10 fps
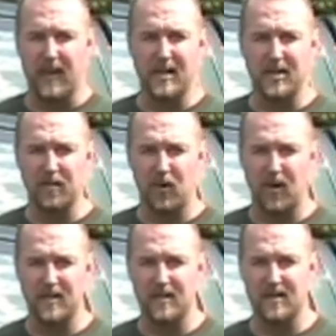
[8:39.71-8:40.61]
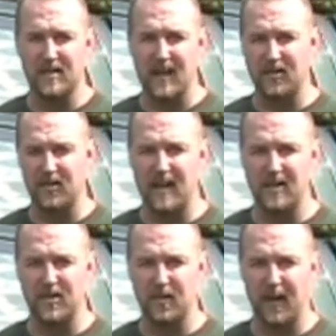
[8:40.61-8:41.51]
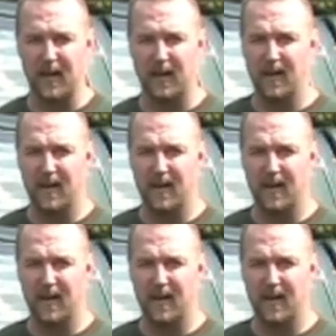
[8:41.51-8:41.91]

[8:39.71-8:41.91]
aging process to actually age the bear,